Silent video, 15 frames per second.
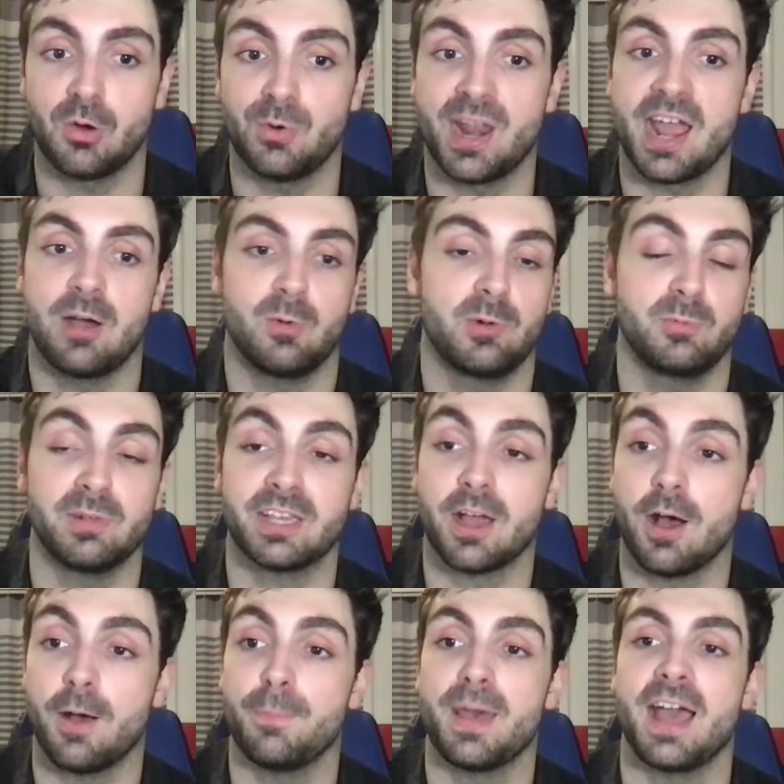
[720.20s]
now. When we
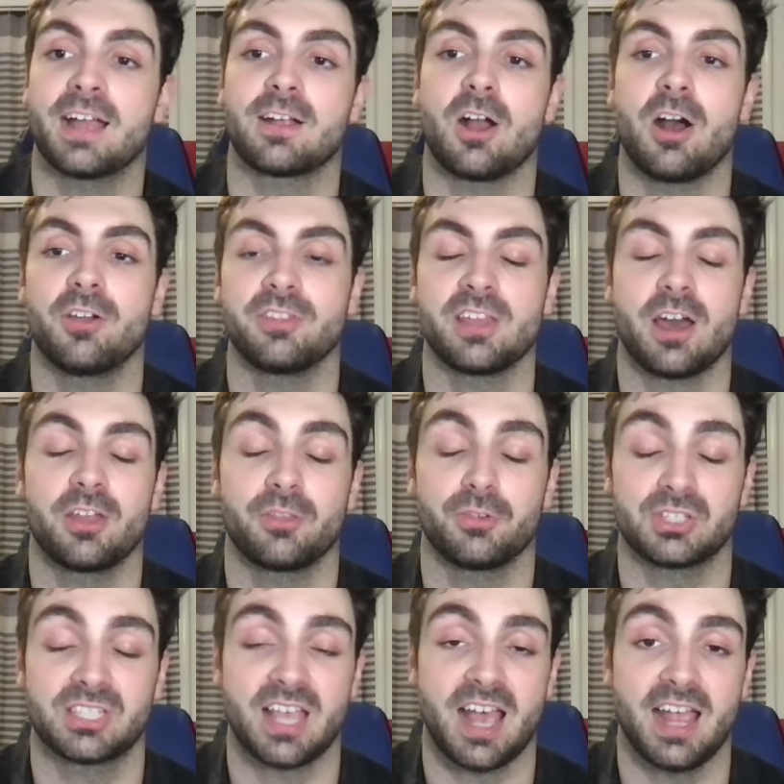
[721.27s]
come back on the other
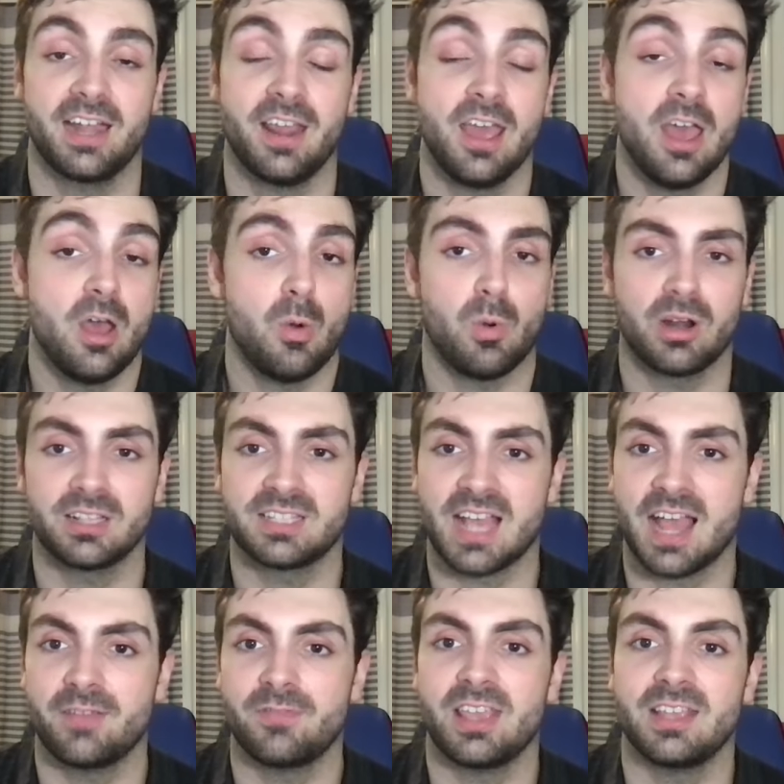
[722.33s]
side, want to
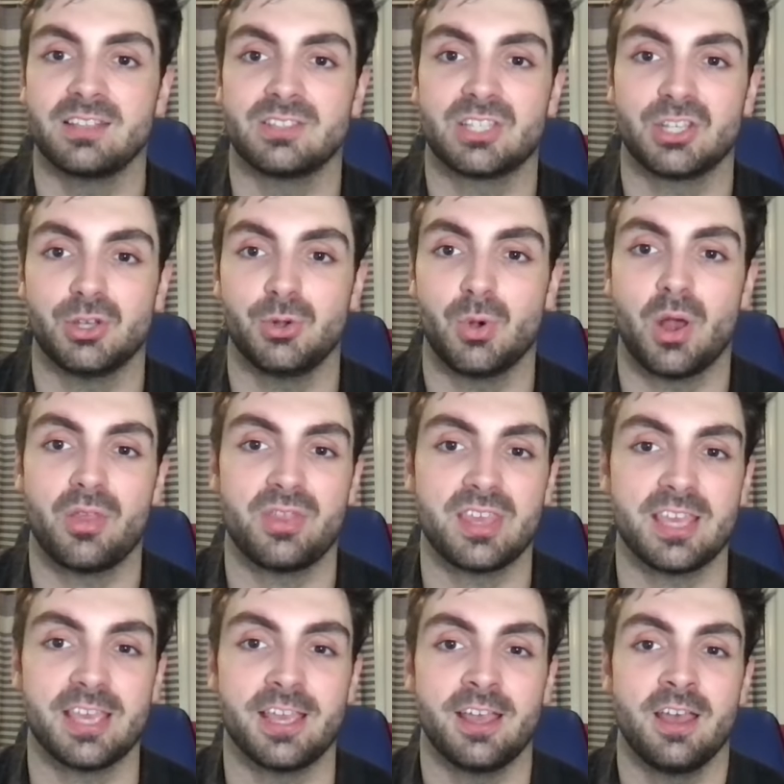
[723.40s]
dive into
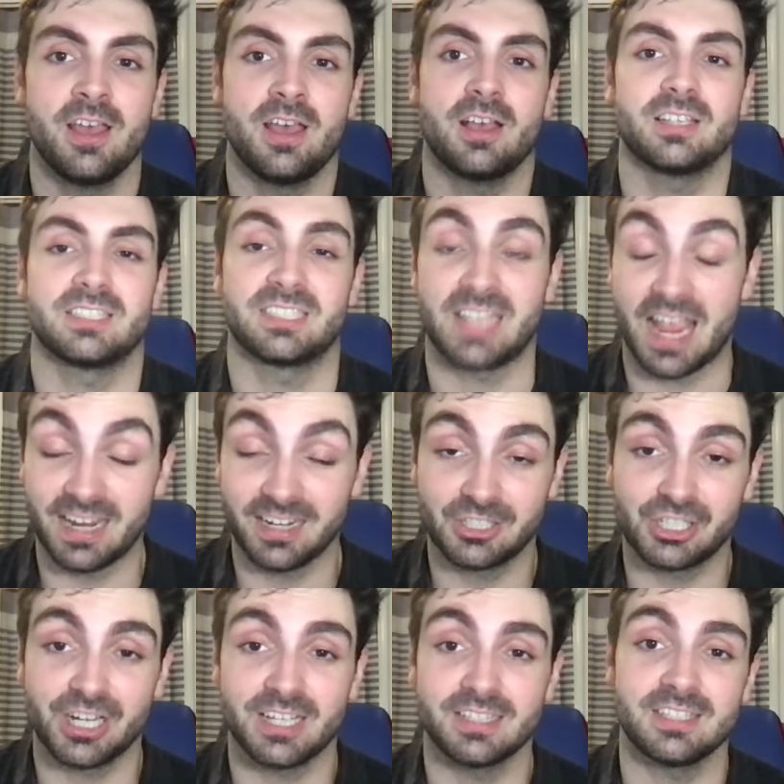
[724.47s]
the
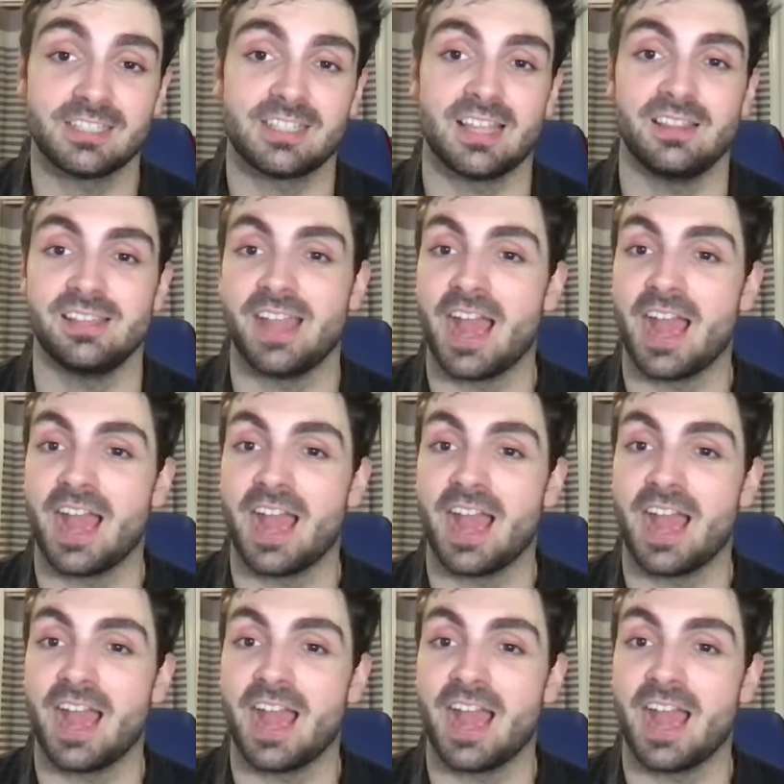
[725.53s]
sanctions that the